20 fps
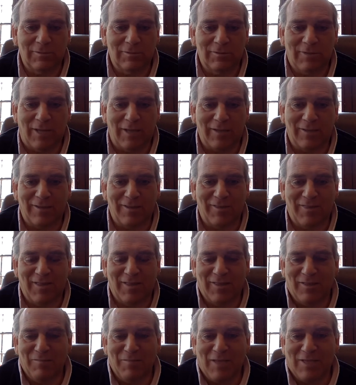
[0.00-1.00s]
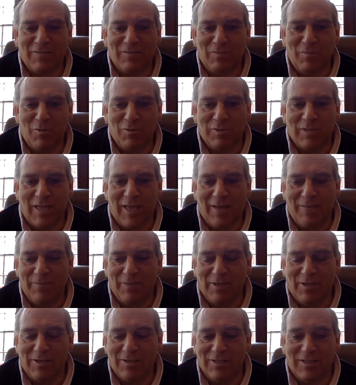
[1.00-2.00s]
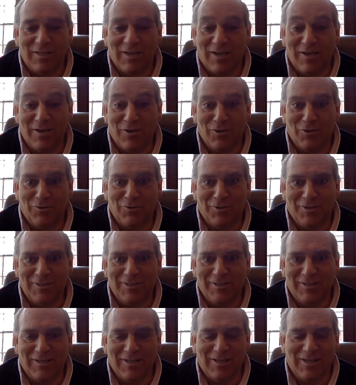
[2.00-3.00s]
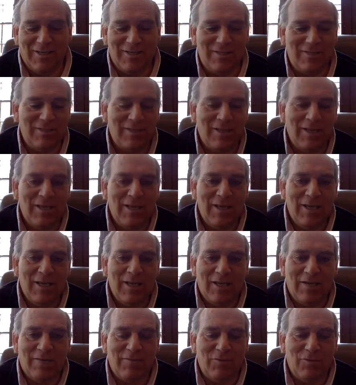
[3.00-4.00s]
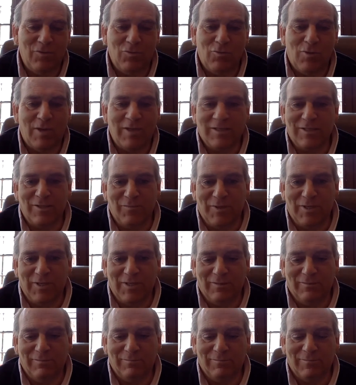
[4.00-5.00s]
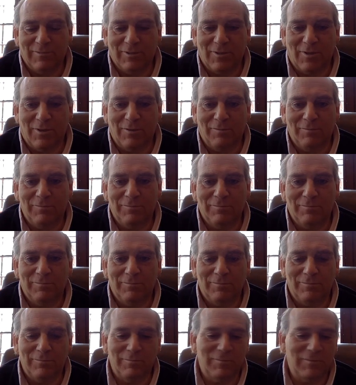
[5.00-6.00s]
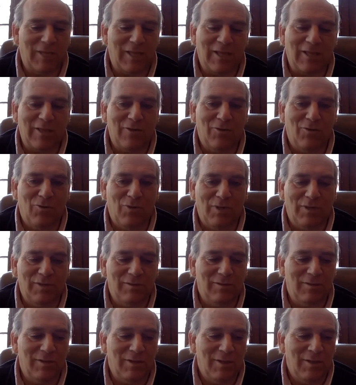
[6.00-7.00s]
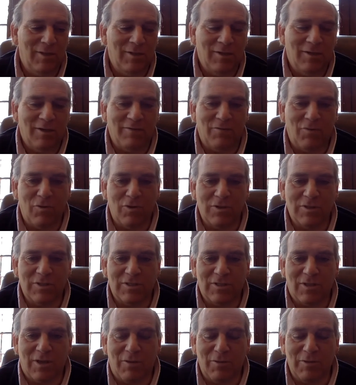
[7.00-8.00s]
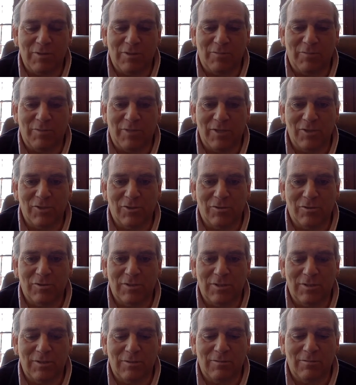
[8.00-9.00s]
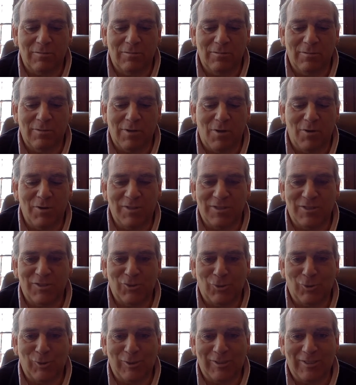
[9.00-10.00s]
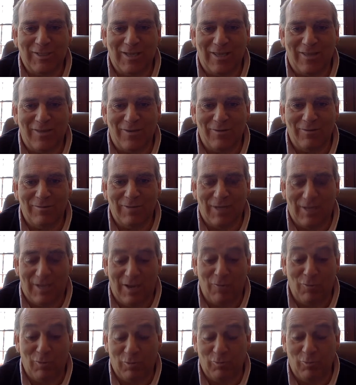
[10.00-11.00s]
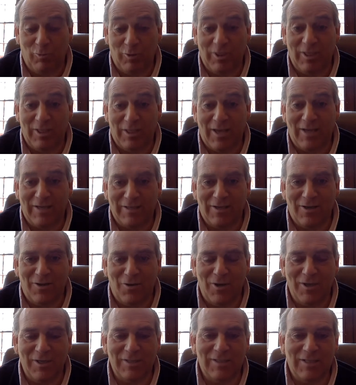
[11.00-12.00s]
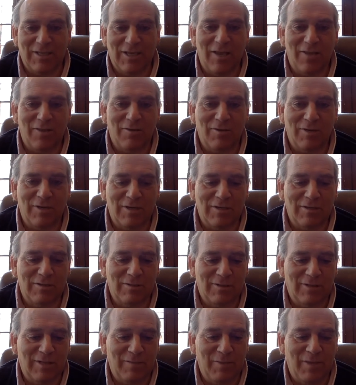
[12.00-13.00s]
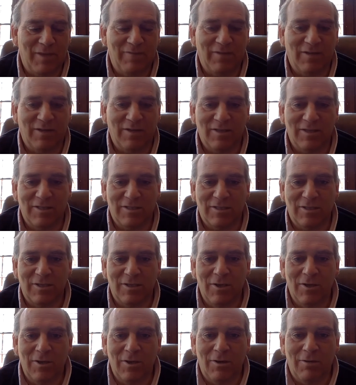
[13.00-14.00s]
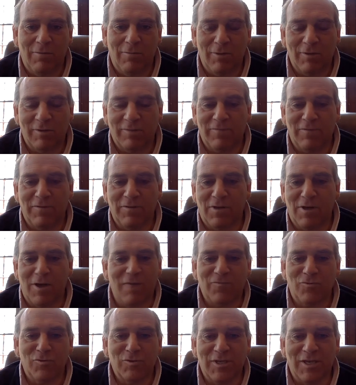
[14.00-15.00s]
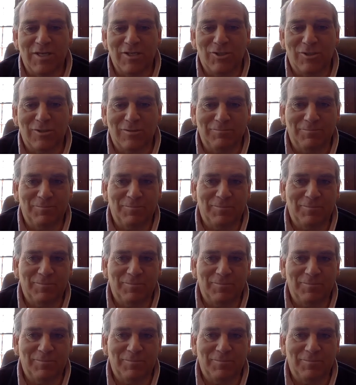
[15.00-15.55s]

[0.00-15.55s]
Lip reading: like, the thing that makes me most happy, because then I know you're listening, is if you write to me. So thank you. And of course, it's always a pleasure to go on this journey together. And I would really like to go on it together and keep having this wonderful conversation,